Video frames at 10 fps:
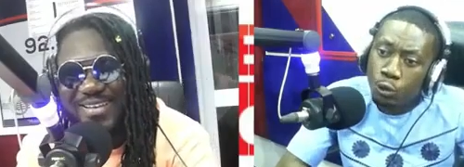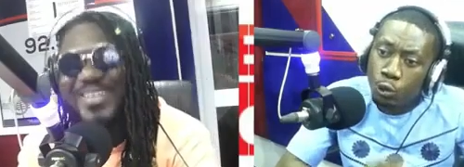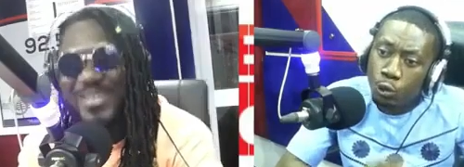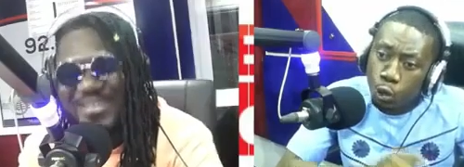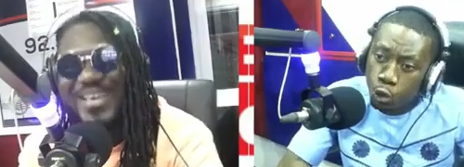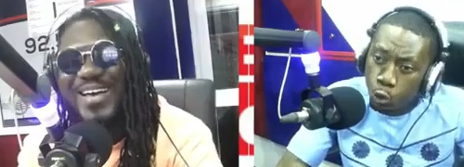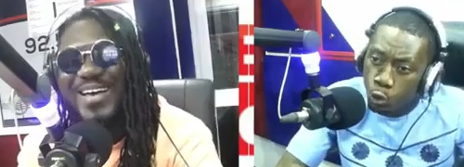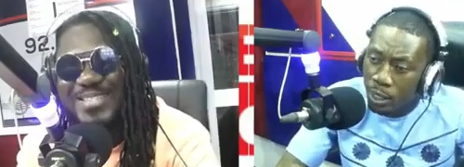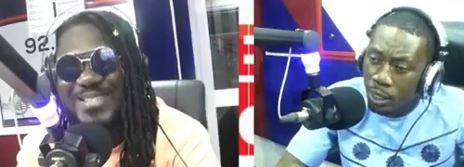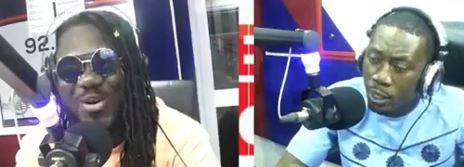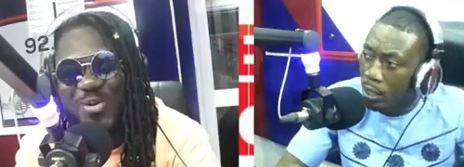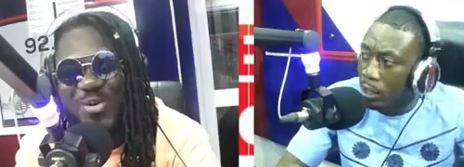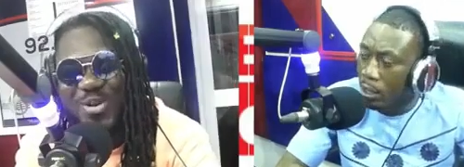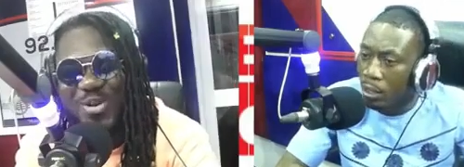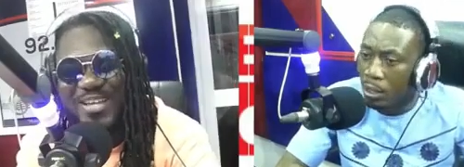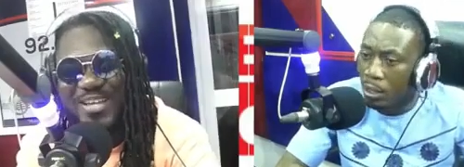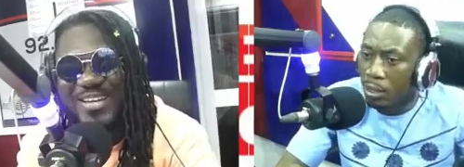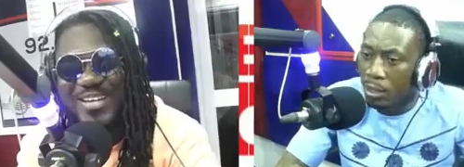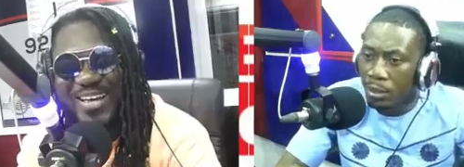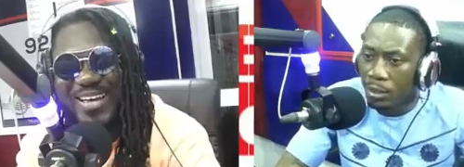Speaker 1: sir, or no show.
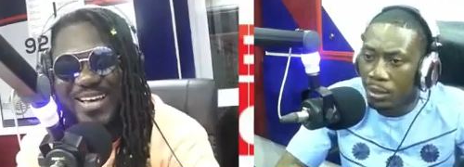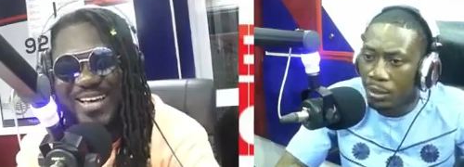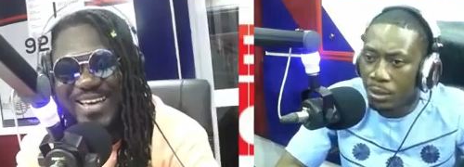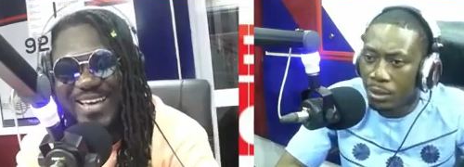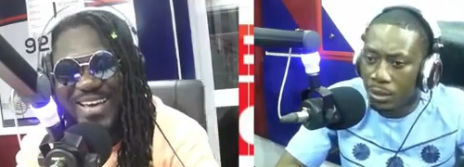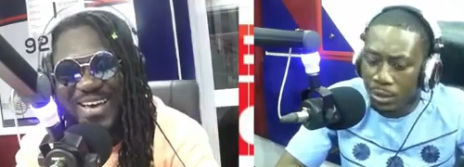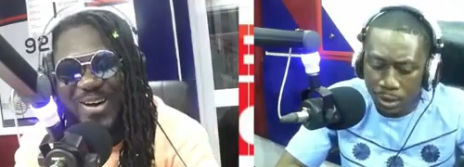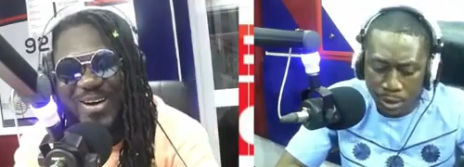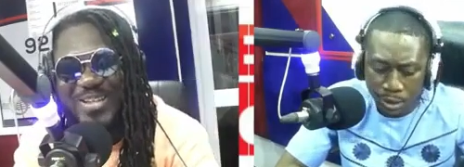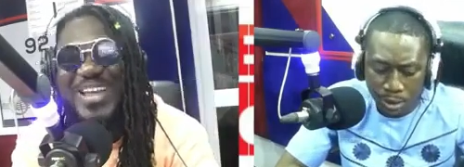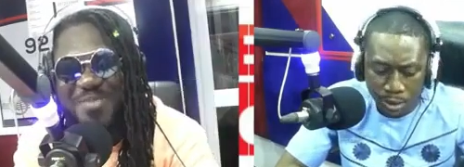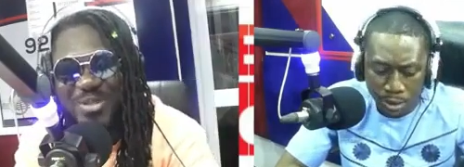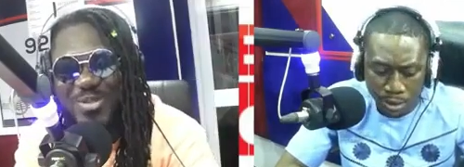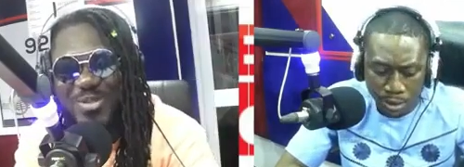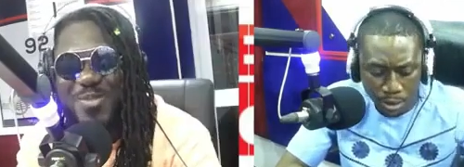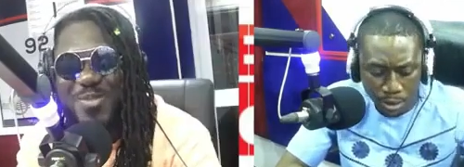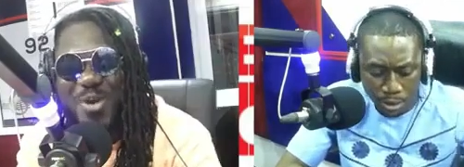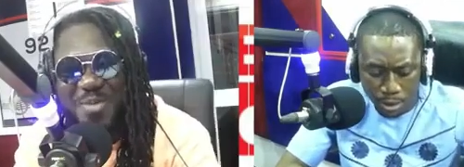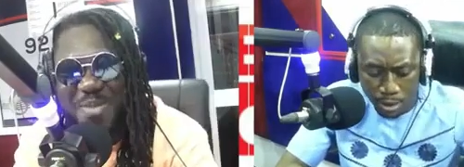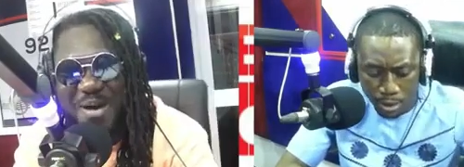Or say the member to show because
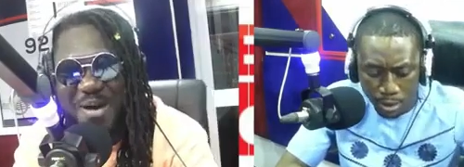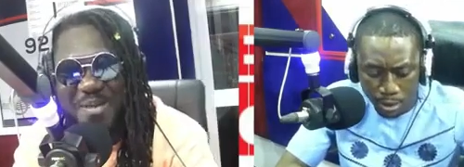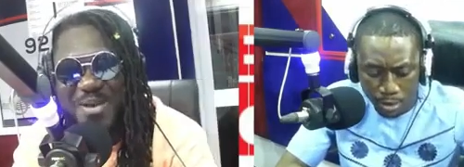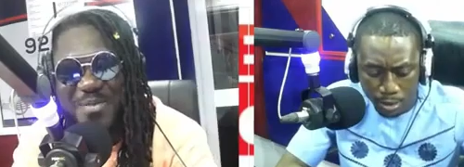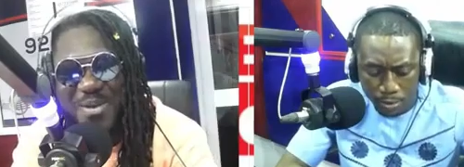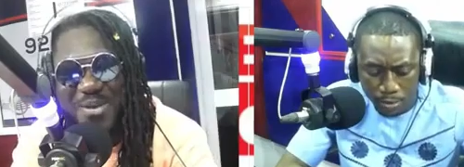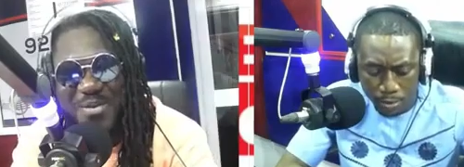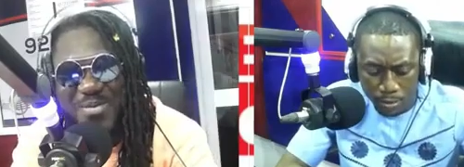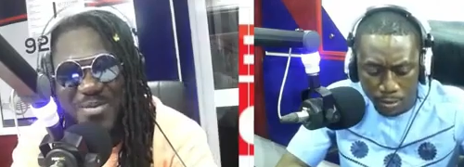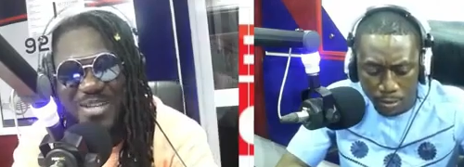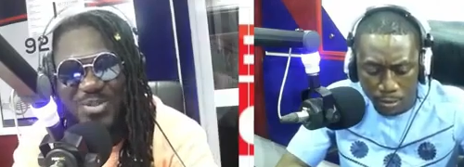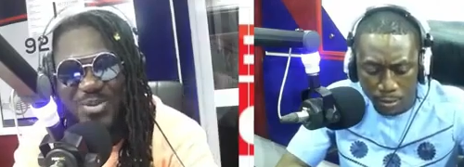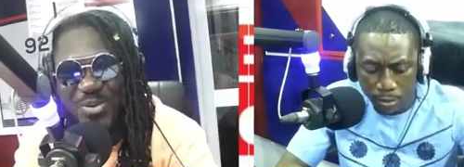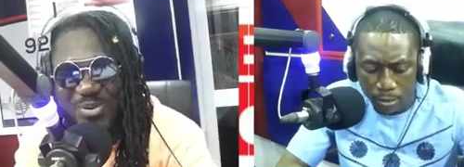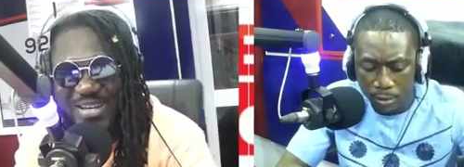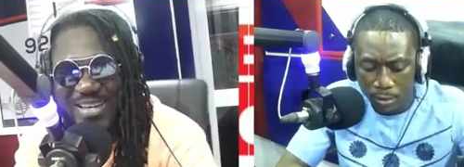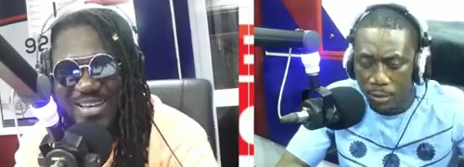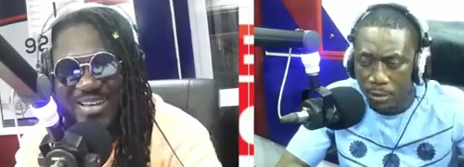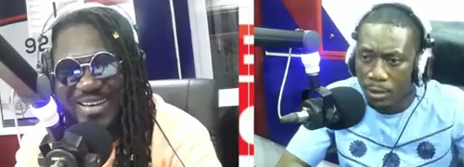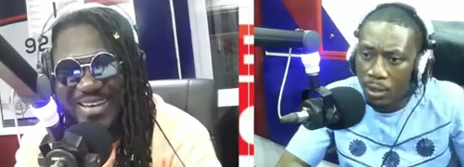maybe by maybe I show no.
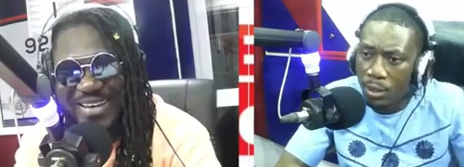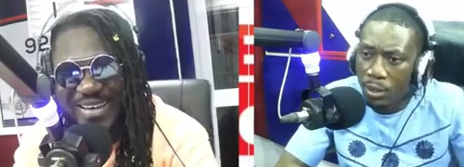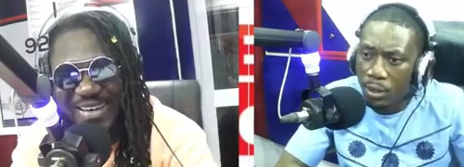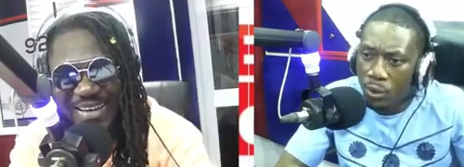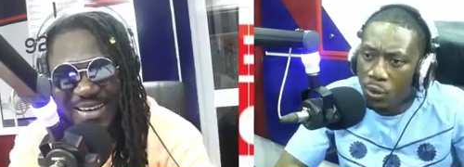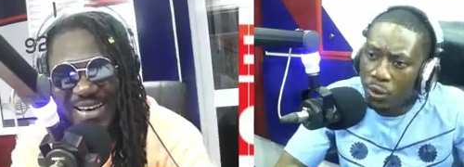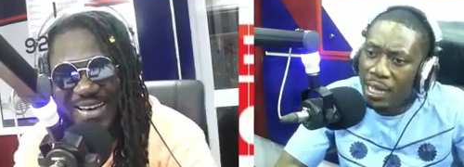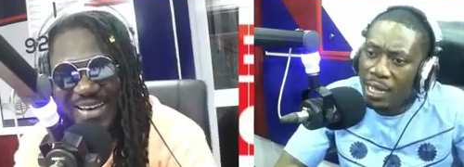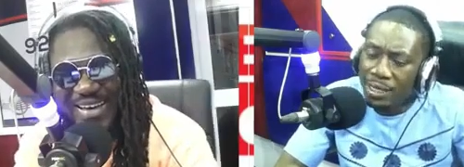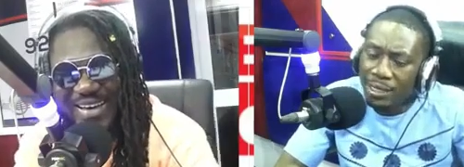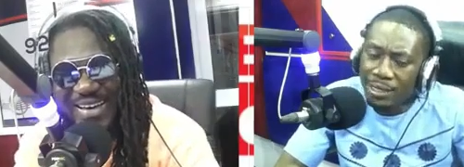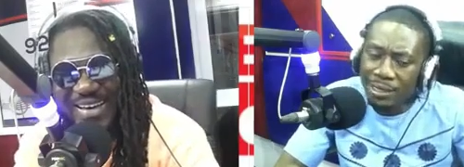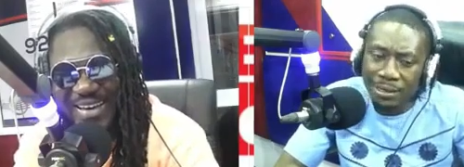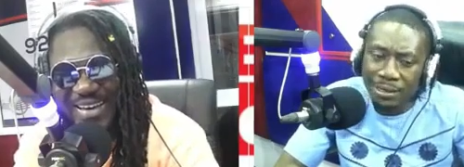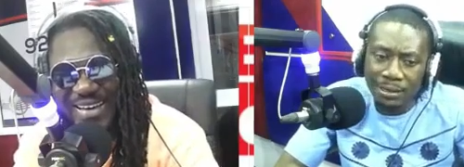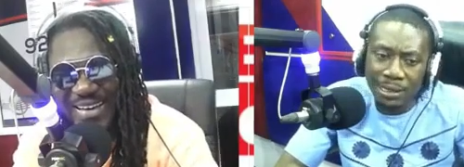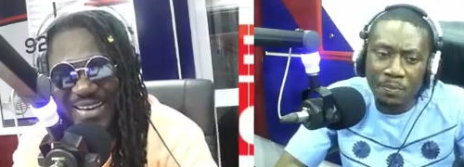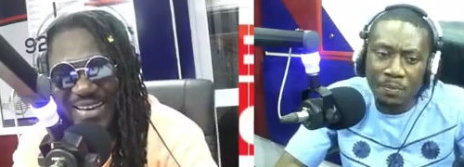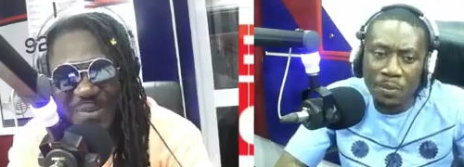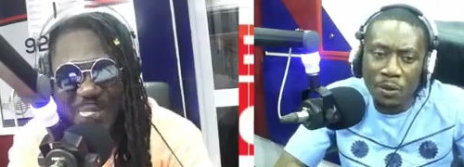
Speaker 2: Oh, now, say baby
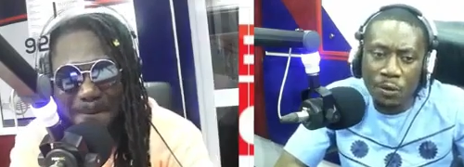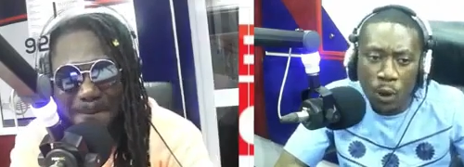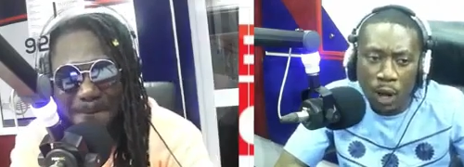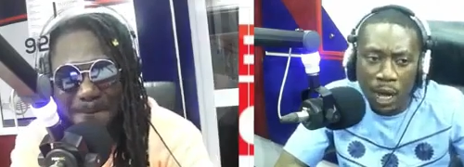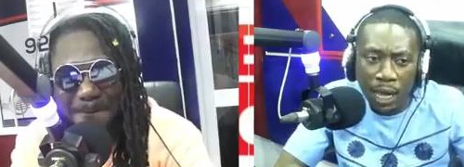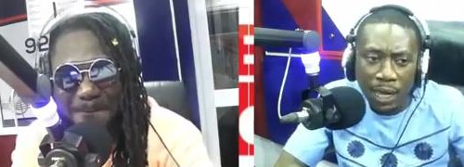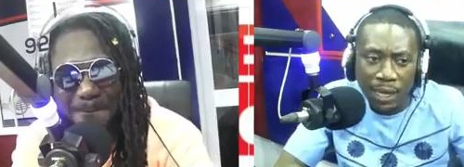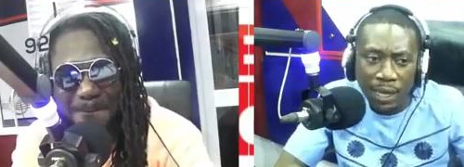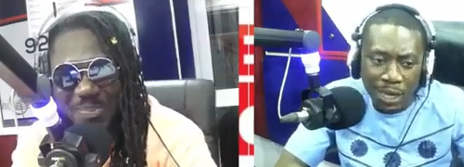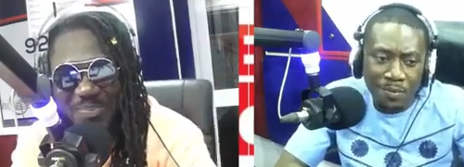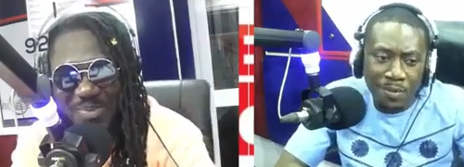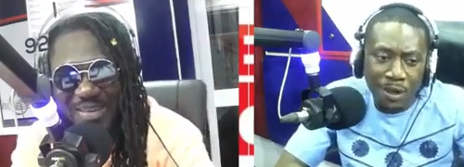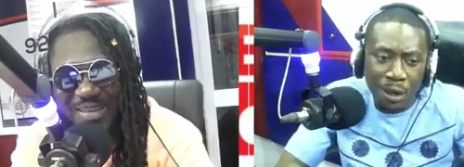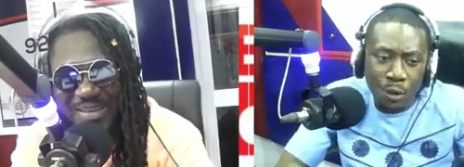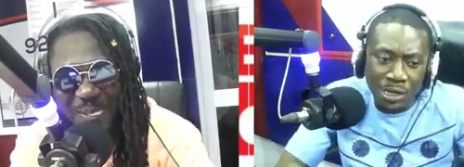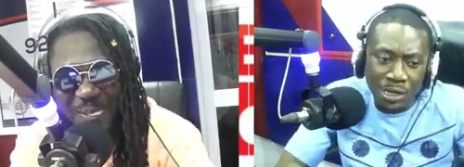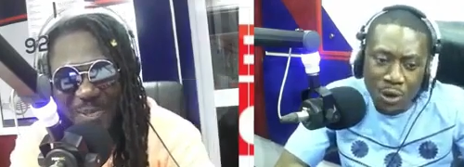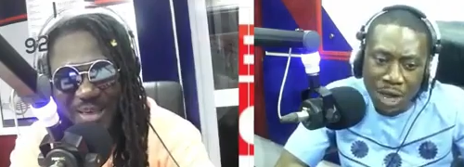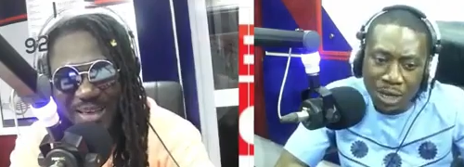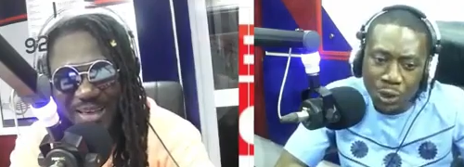or what? Ebi awudi we are
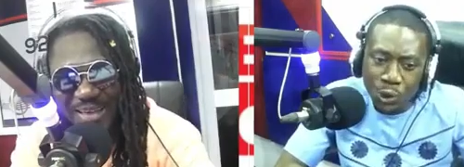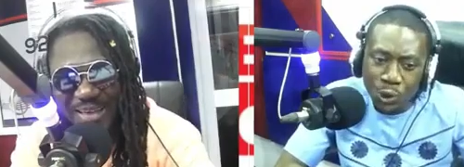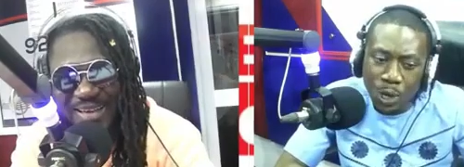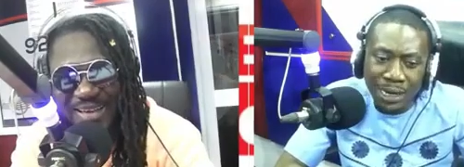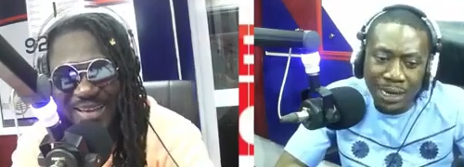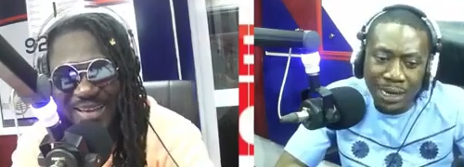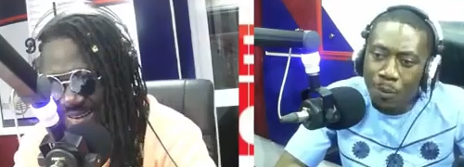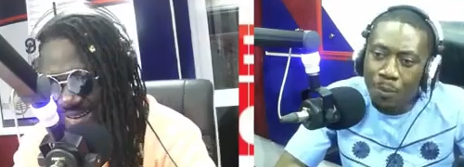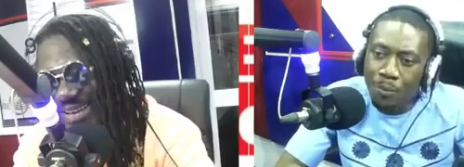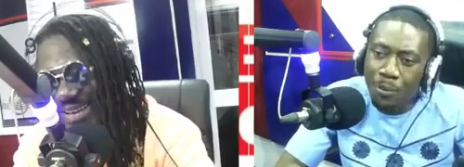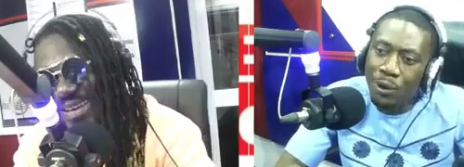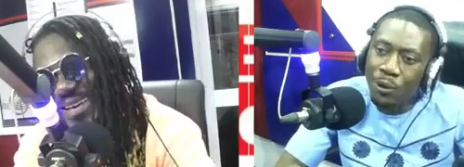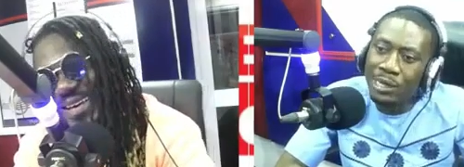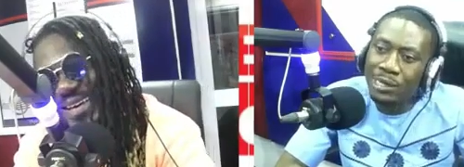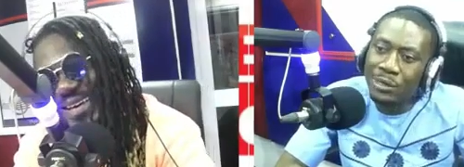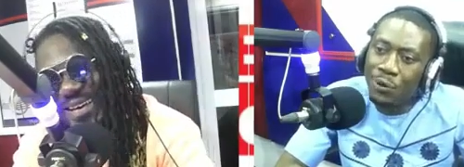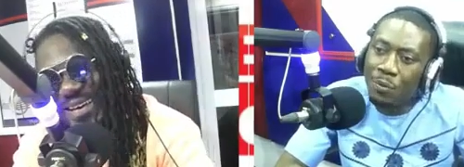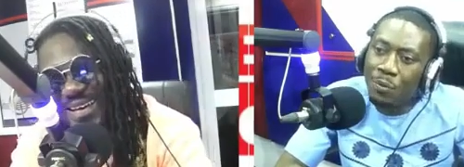sure I didn't know on Ben on once and on Behu.